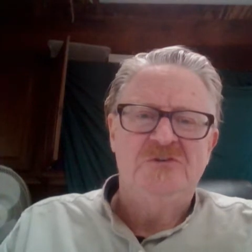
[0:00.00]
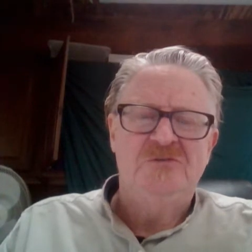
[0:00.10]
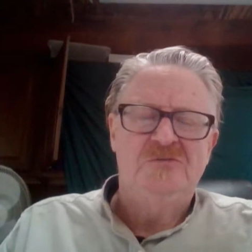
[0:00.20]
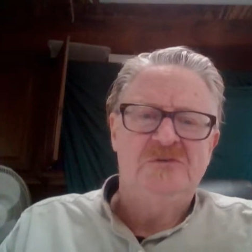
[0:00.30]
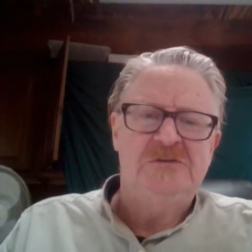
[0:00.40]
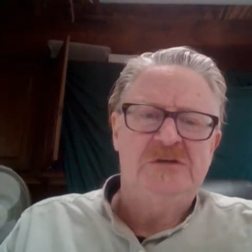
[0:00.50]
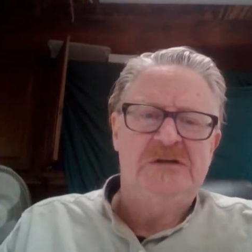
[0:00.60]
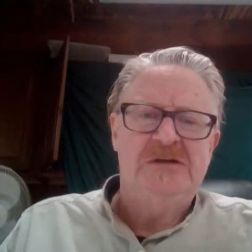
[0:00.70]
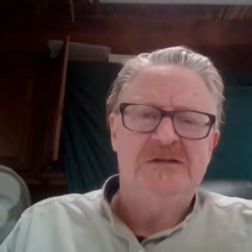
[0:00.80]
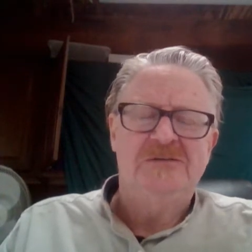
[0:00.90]
to
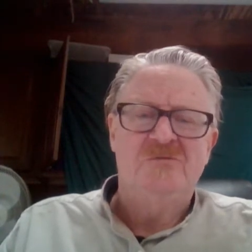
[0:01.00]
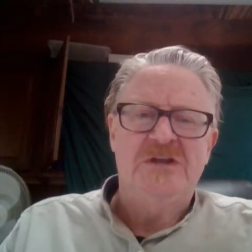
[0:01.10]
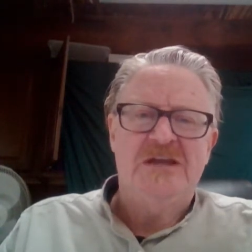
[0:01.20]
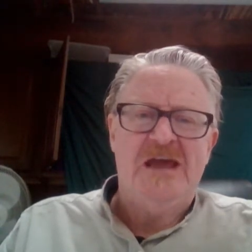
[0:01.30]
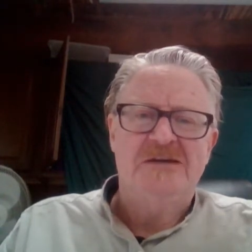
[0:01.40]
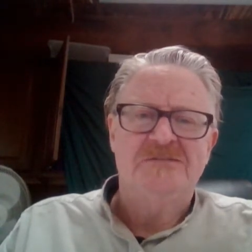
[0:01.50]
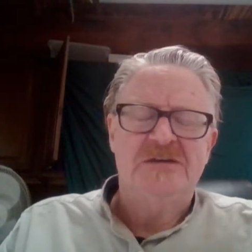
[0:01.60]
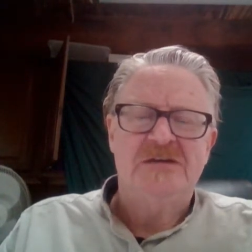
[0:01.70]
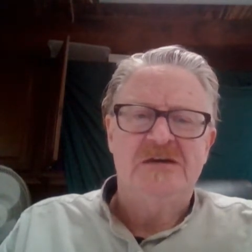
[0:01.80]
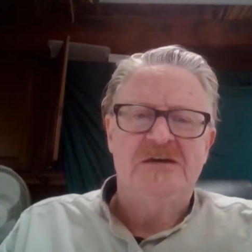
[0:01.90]
wreak
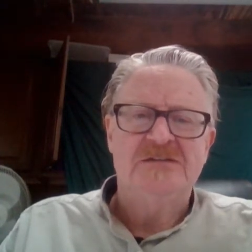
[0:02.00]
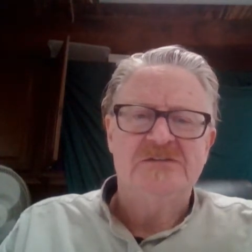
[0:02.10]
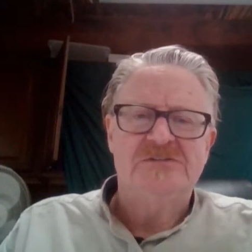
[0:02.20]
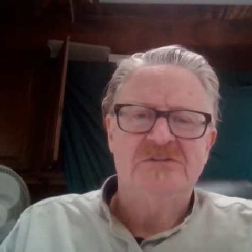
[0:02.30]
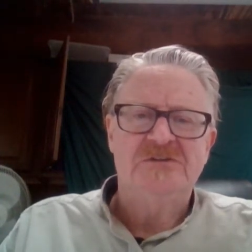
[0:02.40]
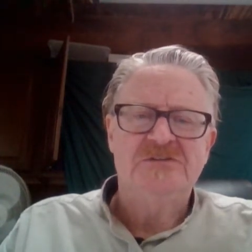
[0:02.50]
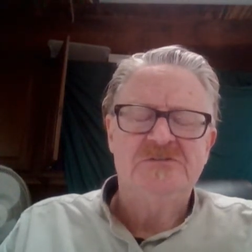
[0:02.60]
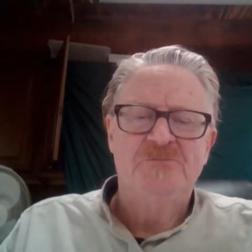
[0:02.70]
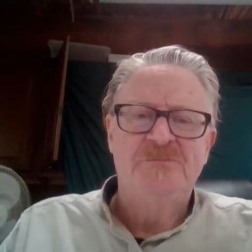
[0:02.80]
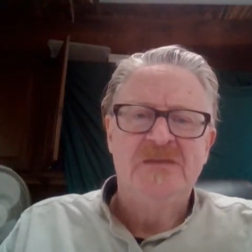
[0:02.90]
havoc on the
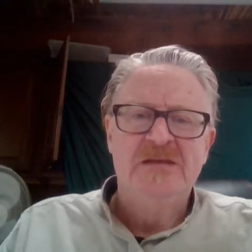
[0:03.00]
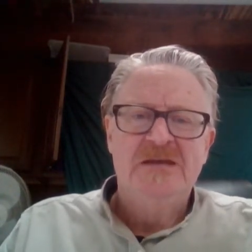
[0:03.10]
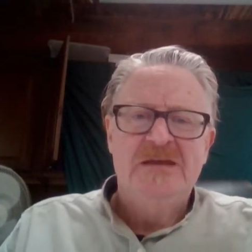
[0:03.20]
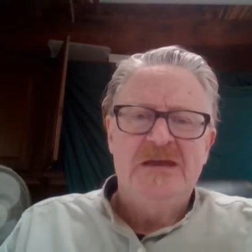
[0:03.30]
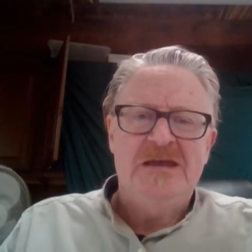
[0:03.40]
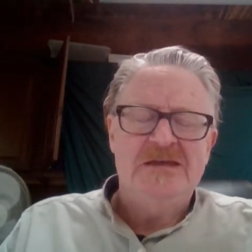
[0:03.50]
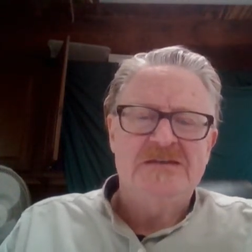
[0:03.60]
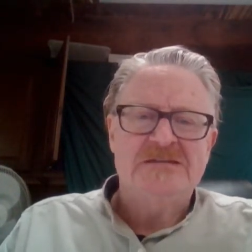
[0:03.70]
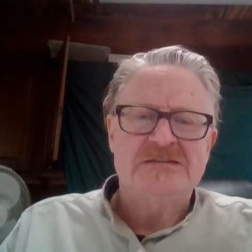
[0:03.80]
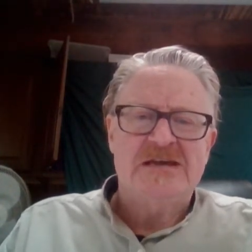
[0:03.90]
suitors,
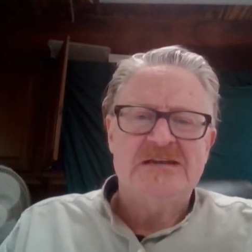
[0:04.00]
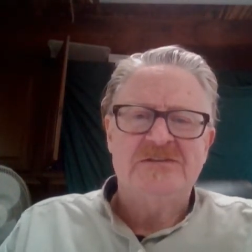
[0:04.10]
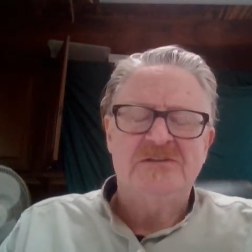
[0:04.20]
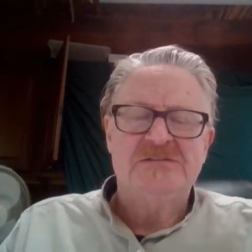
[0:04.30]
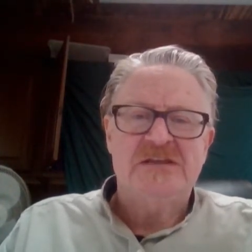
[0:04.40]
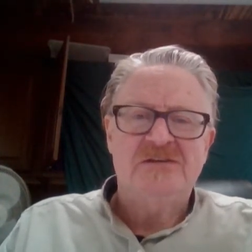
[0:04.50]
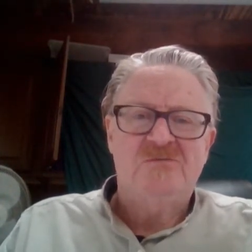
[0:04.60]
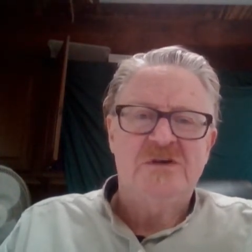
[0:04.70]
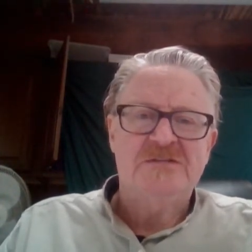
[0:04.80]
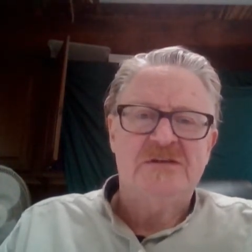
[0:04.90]
and that looks like
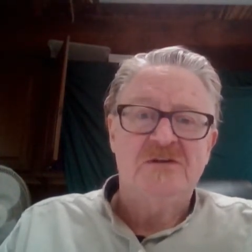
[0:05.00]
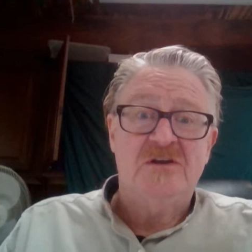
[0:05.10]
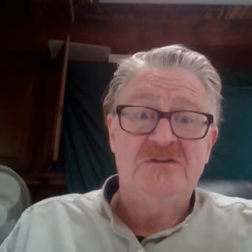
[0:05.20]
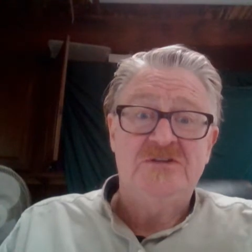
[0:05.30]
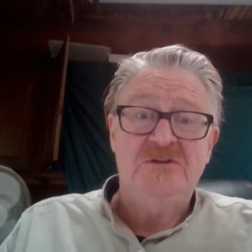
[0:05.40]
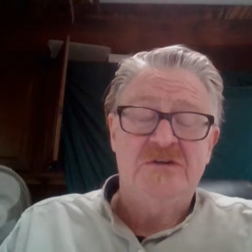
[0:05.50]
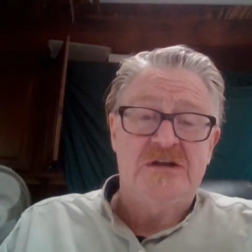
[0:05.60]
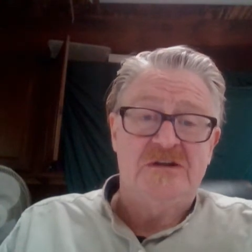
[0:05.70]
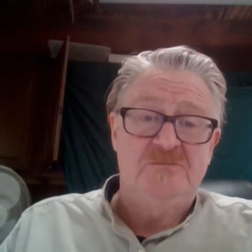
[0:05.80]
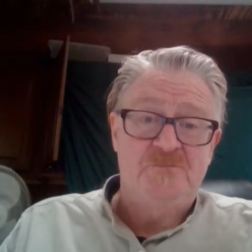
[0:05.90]
what they're going to do
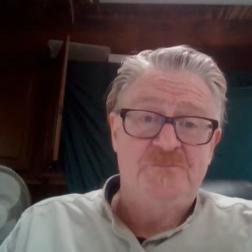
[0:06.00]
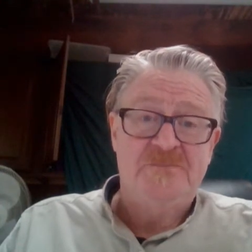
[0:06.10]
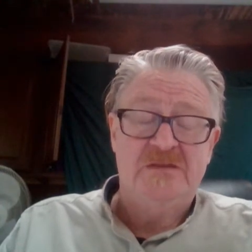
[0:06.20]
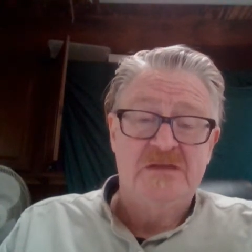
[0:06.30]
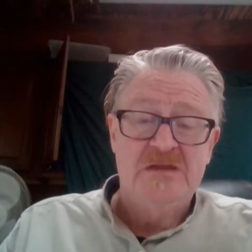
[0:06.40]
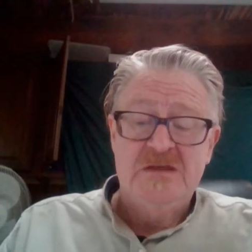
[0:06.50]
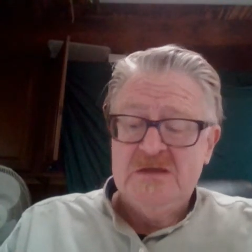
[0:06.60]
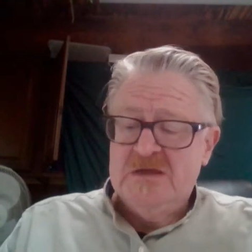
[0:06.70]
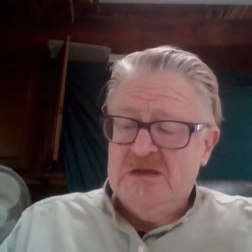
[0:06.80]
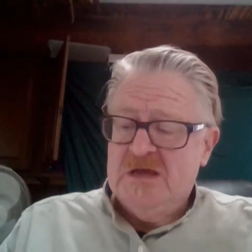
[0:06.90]
here.
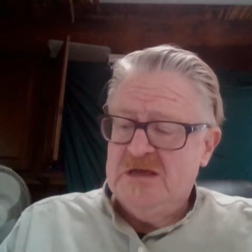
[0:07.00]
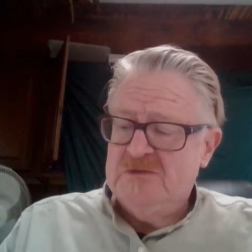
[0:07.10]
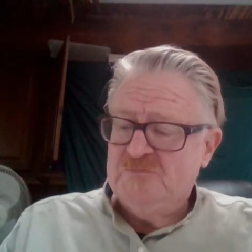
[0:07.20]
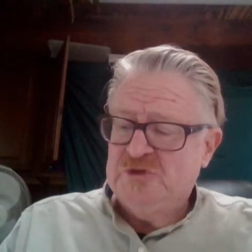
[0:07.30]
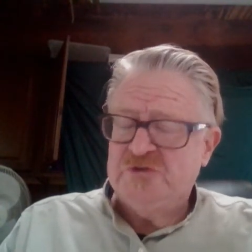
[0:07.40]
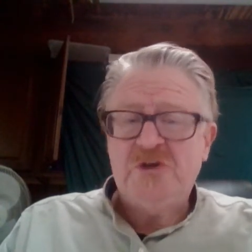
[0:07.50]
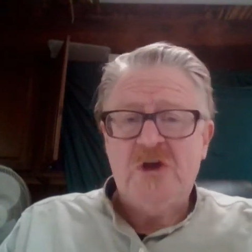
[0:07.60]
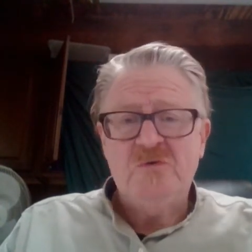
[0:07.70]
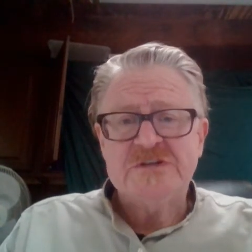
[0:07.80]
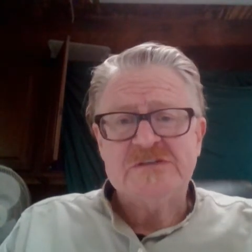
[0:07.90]
Just to
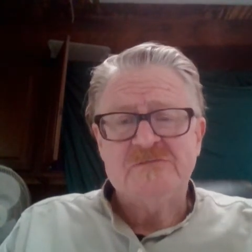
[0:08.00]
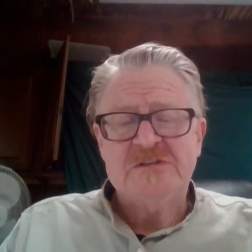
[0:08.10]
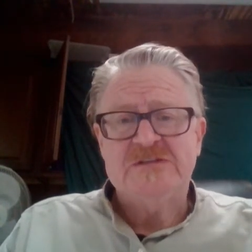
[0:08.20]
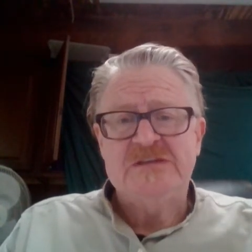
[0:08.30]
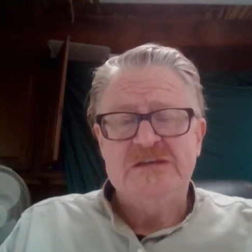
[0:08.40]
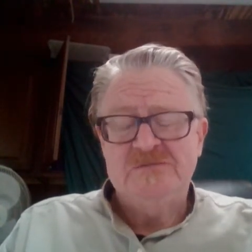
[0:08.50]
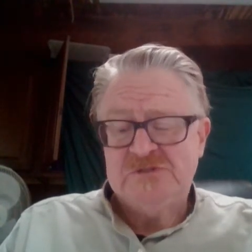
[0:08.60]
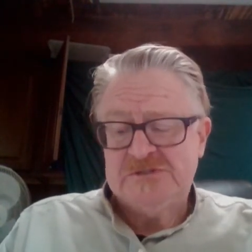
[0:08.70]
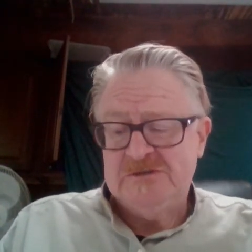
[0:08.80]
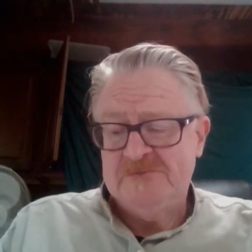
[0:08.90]
go into some of the
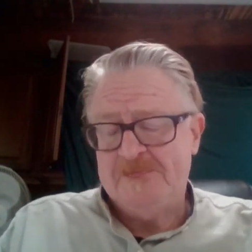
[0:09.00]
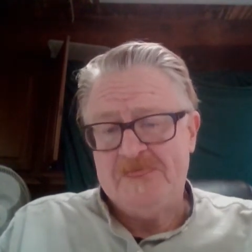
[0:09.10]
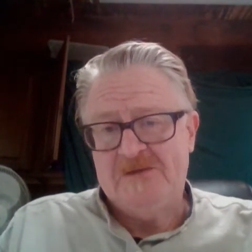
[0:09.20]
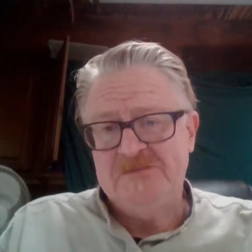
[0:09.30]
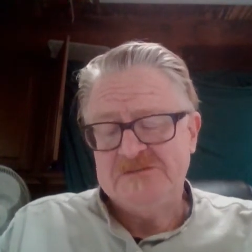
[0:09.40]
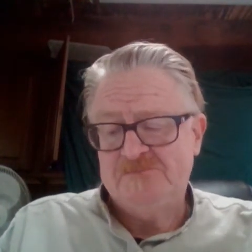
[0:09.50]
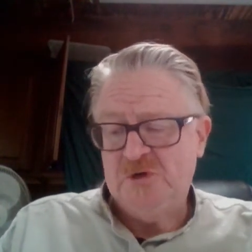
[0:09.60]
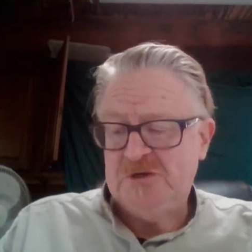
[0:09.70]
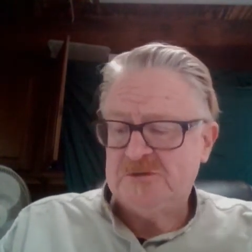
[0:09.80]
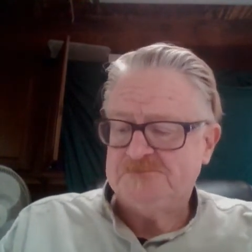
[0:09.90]
themes of this
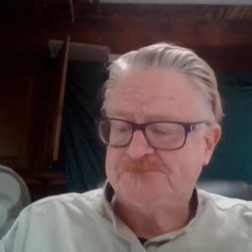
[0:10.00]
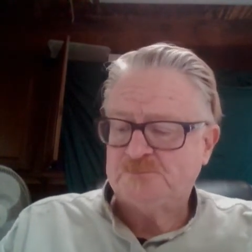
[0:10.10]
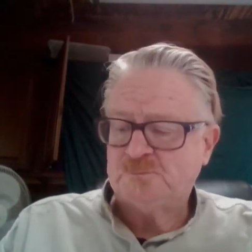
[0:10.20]
book,